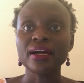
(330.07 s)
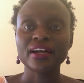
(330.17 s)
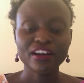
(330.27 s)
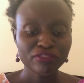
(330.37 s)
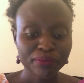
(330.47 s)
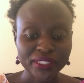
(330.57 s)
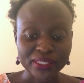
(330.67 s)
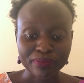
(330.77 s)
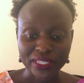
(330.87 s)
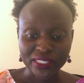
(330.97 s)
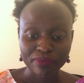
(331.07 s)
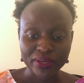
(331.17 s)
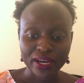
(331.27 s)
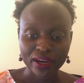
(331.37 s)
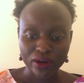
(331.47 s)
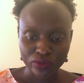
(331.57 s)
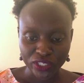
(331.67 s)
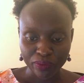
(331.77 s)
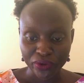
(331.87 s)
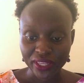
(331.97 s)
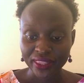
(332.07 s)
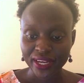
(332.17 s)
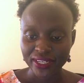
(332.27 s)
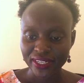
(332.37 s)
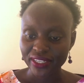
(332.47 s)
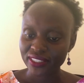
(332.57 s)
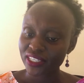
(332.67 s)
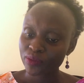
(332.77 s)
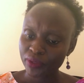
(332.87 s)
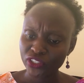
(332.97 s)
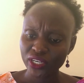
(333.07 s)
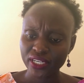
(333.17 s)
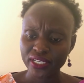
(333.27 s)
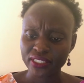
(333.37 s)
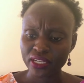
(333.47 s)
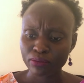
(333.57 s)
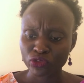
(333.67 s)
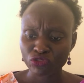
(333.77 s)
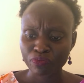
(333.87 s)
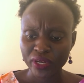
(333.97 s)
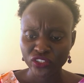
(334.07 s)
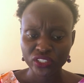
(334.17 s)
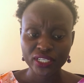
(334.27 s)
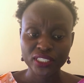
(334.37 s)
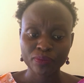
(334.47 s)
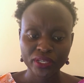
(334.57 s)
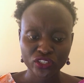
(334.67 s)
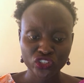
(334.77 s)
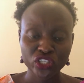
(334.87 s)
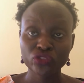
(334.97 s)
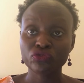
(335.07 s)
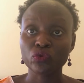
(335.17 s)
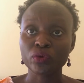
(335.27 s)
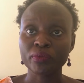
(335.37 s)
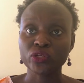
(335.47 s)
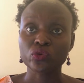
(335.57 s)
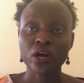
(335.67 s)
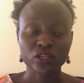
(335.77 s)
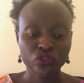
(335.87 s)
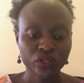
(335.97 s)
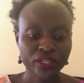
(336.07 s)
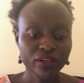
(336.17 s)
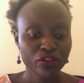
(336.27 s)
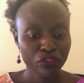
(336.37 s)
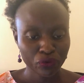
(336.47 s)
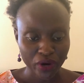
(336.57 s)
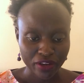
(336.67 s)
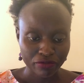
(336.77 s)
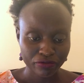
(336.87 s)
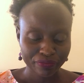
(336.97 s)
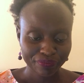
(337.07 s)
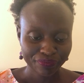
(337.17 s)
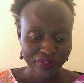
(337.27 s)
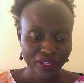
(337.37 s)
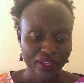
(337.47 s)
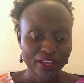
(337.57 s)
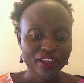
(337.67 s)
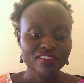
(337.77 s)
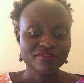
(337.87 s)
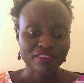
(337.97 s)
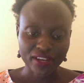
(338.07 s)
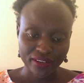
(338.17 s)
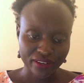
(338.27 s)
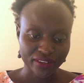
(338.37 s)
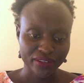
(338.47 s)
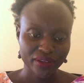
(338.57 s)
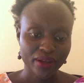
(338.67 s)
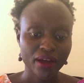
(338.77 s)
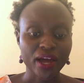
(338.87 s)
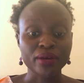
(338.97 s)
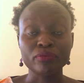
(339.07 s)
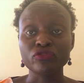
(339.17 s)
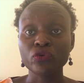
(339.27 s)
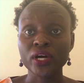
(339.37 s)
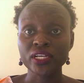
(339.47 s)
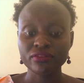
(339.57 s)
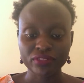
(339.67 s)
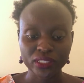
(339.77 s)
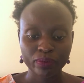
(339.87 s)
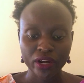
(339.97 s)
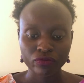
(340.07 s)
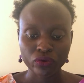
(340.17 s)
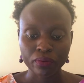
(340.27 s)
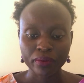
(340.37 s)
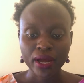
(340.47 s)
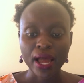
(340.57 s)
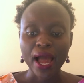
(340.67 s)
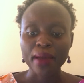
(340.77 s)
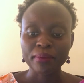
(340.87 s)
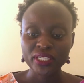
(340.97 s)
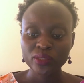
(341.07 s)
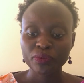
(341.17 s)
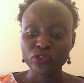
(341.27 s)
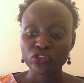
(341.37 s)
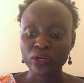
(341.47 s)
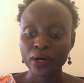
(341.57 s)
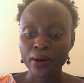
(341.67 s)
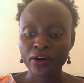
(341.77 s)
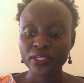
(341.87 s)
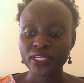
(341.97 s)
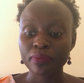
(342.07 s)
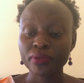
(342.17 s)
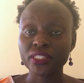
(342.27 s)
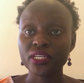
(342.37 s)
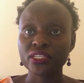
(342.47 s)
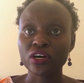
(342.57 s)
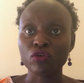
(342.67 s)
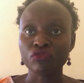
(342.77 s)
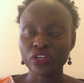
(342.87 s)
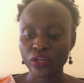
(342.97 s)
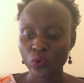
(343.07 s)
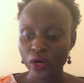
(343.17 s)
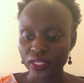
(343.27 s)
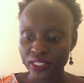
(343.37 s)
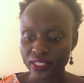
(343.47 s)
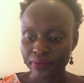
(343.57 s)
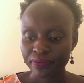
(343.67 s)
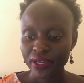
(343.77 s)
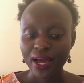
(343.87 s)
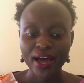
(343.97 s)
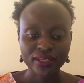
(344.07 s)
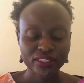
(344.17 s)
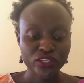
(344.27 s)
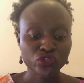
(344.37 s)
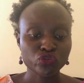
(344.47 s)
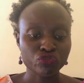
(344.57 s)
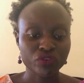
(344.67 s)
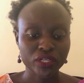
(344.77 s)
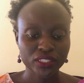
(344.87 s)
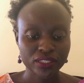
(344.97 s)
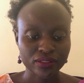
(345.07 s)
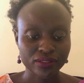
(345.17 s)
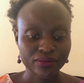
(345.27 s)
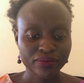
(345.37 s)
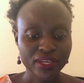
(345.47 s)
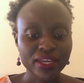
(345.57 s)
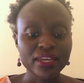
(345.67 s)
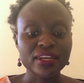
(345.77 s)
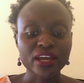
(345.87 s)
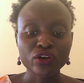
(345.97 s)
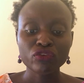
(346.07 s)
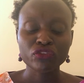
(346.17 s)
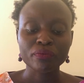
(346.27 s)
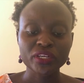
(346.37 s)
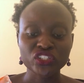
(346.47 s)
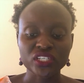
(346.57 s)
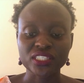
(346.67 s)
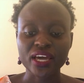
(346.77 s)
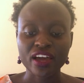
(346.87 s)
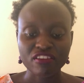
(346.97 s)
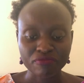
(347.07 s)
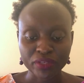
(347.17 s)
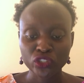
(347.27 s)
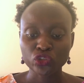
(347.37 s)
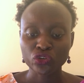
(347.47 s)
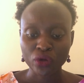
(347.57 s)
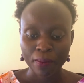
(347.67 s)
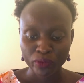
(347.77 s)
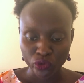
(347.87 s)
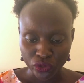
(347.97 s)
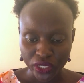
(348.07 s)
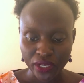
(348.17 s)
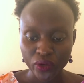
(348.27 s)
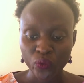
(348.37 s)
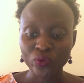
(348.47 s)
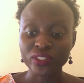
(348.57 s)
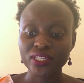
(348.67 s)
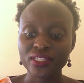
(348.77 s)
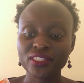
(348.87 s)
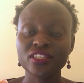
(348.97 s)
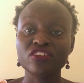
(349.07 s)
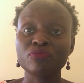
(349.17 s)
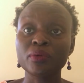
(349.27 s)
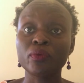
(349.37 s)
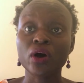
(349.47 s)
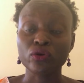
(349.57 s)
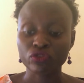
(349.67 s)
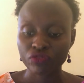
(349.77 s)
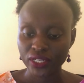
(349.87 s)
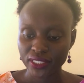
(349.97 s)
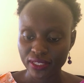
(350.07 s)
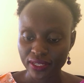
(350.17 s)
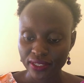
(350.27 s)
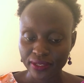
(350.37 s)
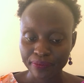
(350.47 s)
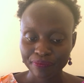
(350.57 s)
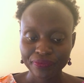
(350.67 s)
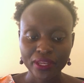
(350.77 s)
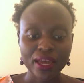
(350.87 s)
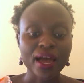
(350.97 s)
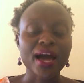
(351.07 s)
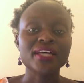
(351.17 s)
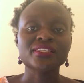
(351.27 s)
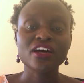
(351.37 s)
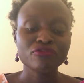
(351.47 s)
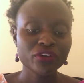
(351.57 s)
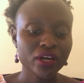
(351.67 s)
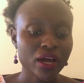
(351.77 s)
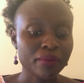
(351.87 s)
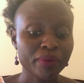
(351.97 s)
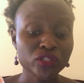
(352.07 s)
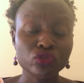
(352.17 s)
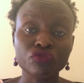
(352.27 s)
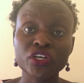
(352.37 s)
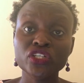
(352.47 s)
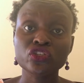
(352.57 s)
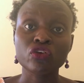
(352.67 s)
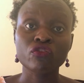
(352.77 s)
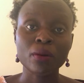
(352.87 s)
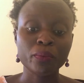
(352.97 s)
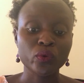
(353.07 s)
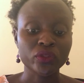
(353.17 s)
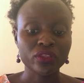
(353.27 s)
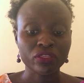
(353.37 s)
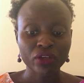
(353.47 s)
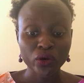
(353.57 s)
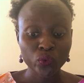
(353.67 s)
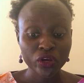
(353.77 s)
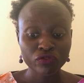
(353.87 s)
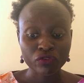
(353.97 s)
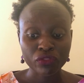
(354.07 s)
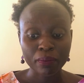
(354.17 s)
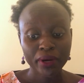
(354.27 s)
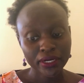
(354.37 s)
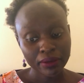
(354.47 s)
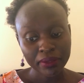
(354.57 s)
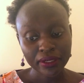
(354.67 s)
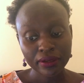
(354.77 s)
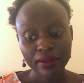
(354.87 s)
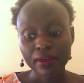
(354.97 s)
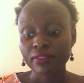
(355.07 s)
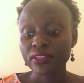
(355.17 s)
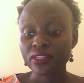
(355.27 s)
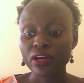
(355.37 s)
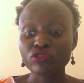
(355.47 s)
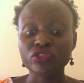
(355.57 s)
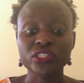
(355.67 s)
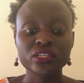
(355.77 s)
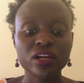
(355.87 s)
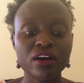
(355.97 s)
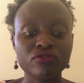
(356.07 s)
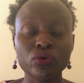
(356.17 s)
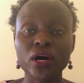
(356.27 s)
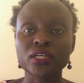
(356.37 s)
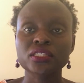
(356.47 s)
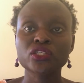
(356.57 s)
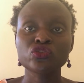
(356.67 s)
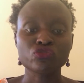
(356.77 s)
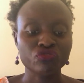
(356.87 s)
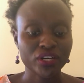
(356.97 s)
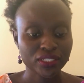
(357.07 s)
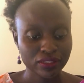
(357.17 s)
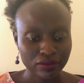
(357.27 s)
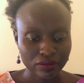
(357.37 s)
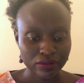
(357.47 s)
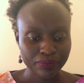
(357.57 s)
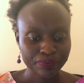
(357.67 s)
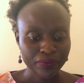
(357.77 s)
Governments must be accountable in their dealings, especially in terms of budget expenditures for women to actually thrive. Finally, and before I leave this platform, I must speak to the current epicenter of inequality: access to vaccines. None of the measures I have mentioned up today will succeed if people are not vaccinated. As Africa and parts of Asia grapple with the third wave of the pandemic, these countries still have no access to vaccines.